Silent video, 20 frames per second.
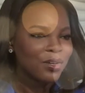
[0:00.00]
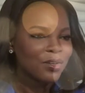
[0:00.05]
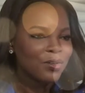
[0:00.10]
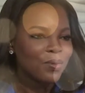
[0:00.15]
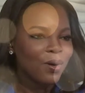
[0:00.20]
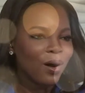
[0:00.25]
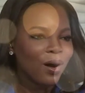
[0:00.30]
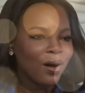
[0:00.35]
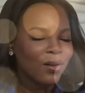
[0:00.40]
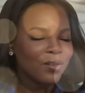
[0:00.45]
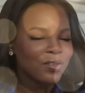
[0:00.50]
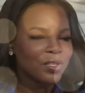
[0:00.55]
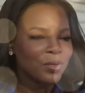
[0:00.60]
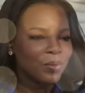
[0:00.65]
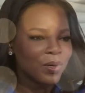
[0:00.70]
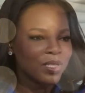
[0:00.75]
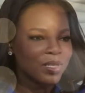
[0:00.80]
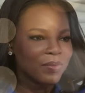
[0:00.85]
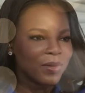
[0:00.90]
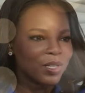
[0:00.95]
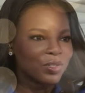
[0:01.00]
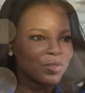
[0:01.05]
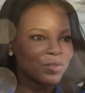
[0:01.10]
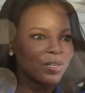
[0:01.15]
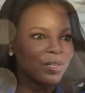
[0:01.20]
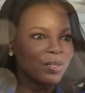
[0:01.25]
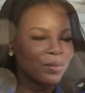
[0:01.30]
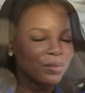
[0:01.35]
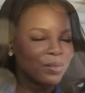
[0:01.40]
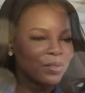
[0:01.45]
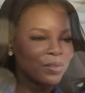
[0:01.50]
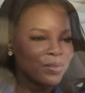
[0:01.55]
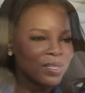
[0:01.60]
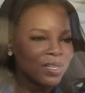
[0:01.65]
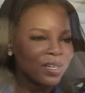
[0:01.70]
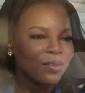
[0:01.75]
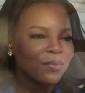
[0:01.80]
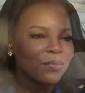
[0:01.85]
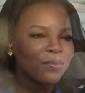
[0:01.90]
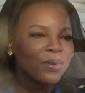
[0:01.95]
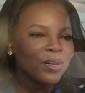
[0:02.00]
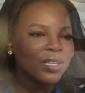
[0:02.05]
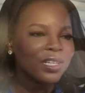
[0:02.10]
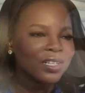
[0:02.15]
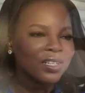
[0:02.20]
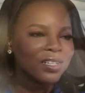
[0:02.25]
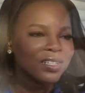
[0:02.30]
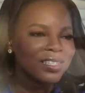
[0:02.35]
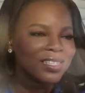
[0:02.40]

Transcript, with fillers: you also want to make sure that you're using a really good